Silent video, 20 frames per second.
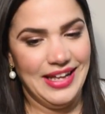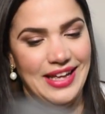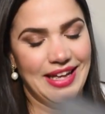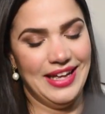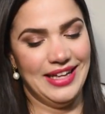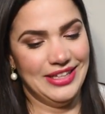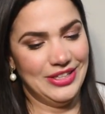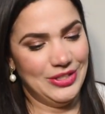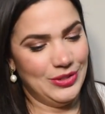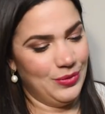
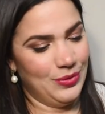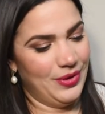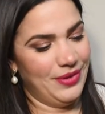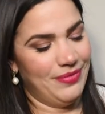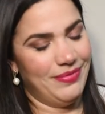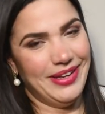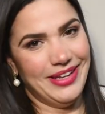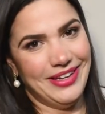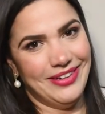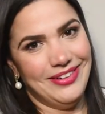And to
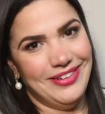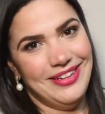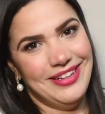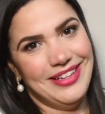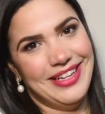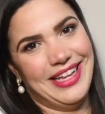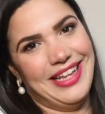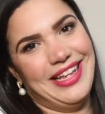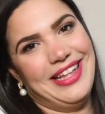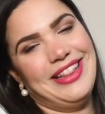reveal,
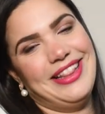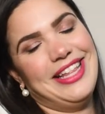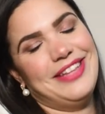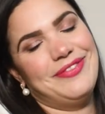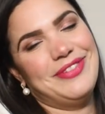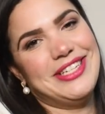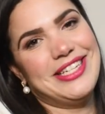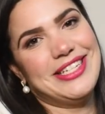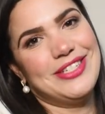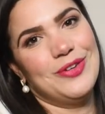let
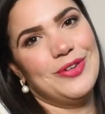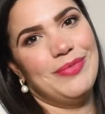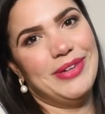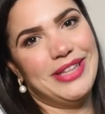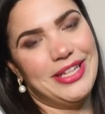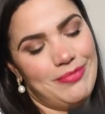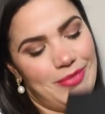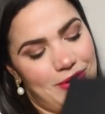me just open the